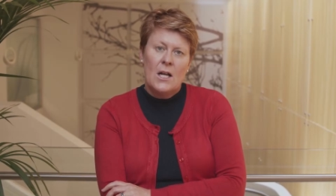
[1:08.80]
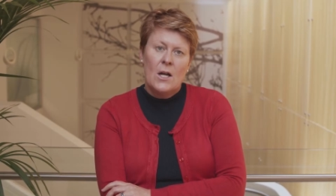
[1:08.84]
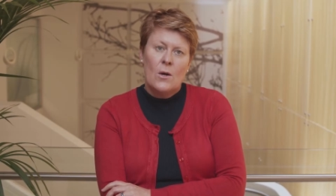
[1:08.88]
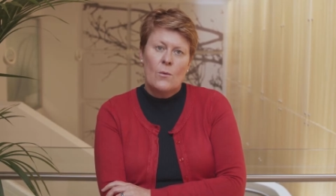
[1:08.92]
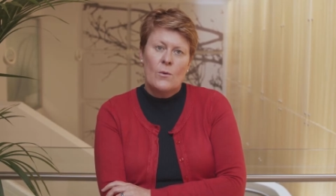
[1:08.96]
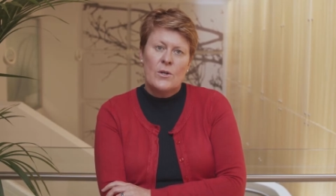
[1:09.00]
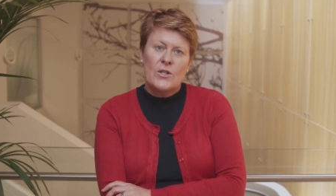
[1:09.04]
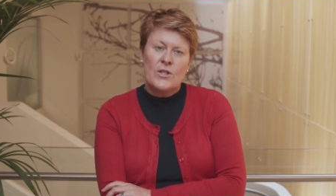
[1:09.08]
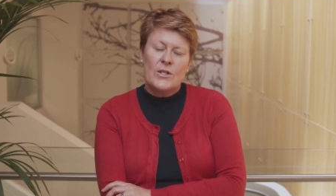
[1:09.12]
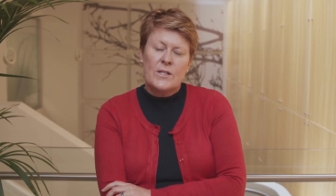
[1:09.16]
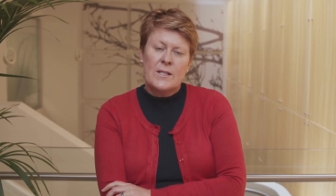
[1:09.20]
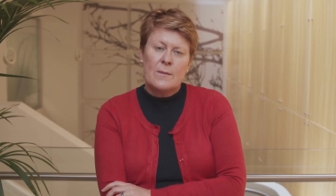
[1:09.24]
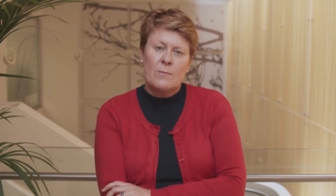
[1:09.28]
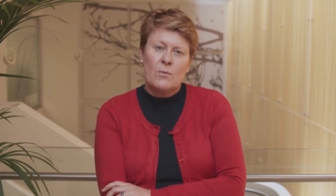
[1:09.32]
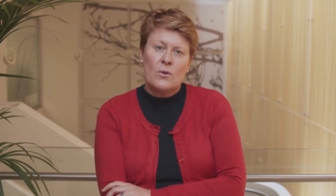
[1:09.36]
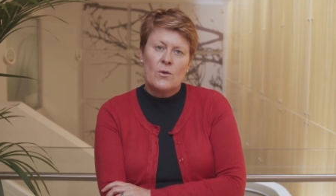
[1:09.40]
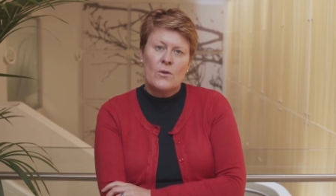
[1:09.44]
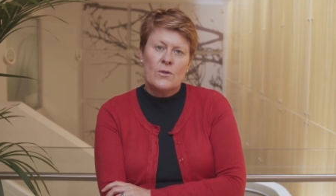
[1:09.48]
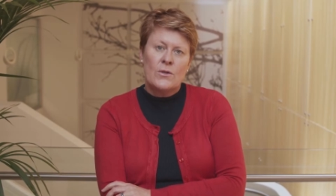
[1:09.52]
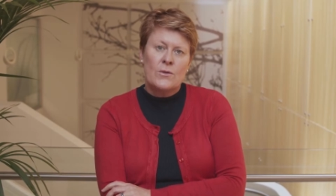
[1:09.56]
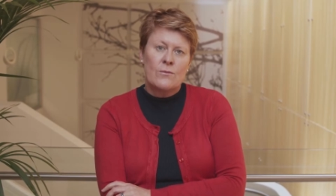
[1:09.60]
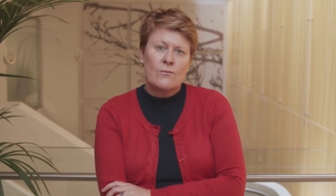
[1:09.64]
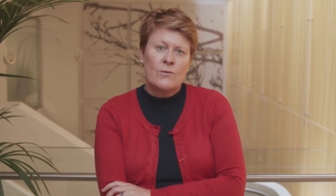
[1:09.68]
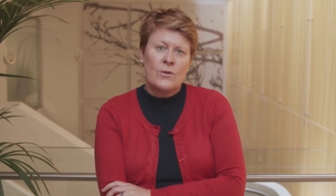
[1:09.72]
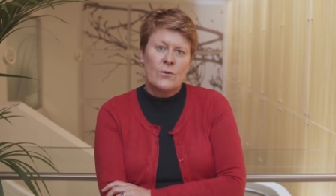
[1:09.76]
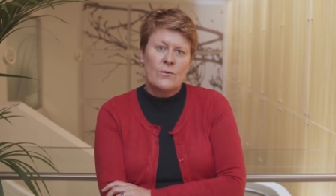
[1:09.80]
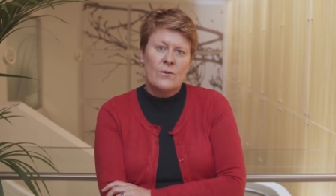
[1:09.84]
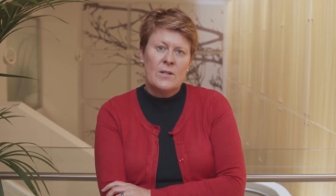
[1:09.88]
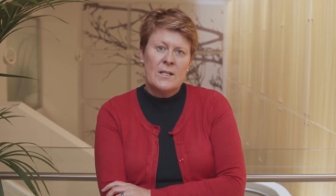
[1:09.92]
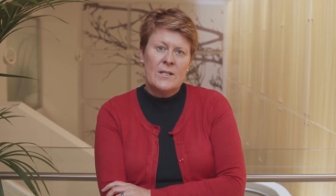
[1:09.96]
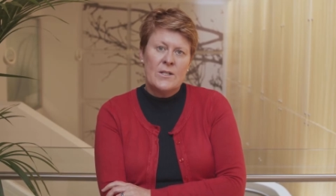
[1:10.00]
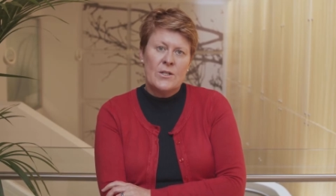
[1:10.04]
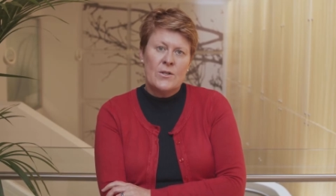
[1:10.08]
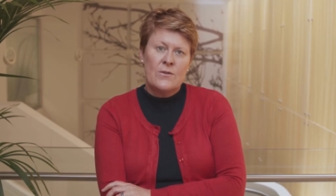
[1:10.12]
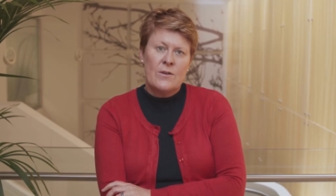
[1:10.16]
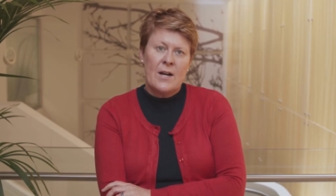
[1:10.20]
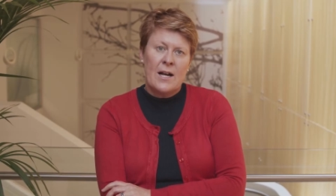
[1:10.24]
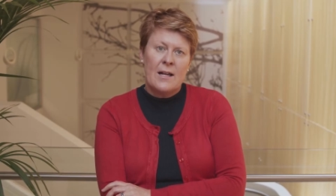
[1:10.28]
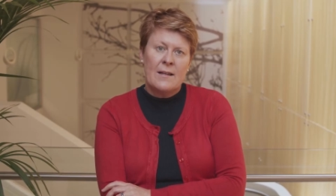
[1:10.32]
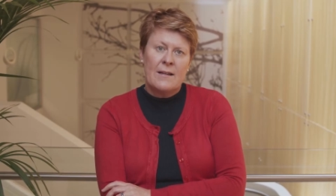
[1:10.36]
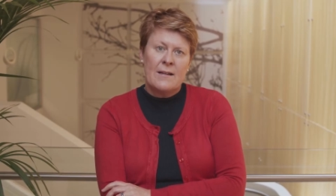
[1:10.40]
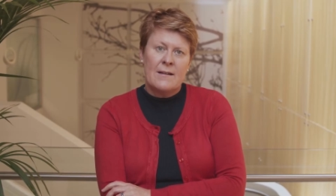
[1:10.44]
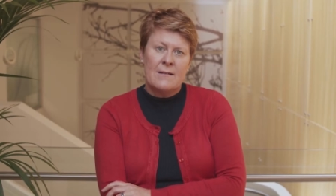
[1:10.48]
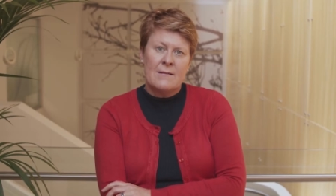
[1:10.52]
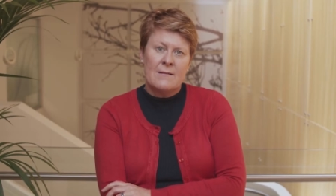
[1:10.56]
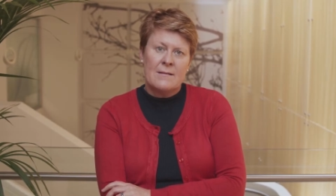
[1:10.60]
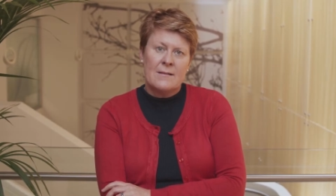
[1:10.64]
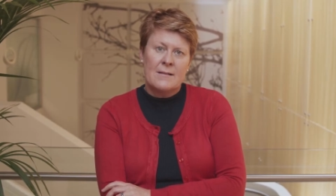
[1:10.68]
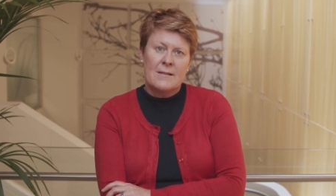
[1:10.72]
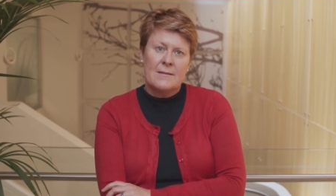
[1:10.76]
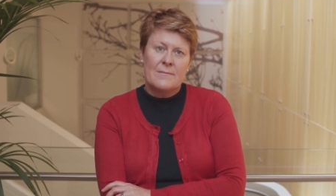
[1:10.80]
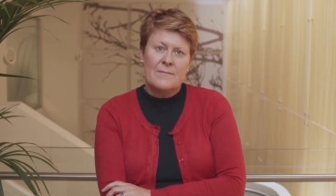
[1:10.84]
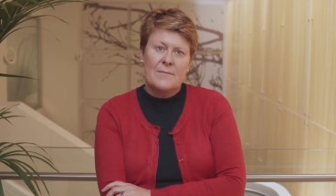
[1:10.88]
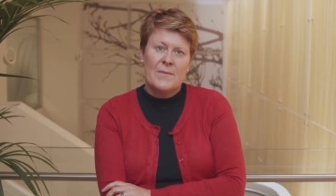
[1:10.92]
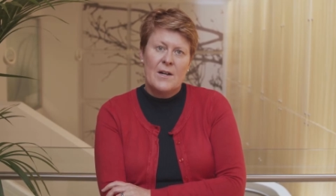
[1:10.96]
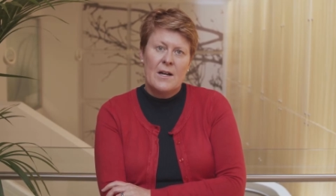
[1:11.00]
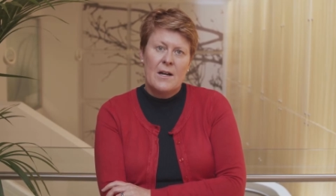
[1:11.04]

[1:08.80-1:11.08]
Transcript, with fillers: which supports rural Australians,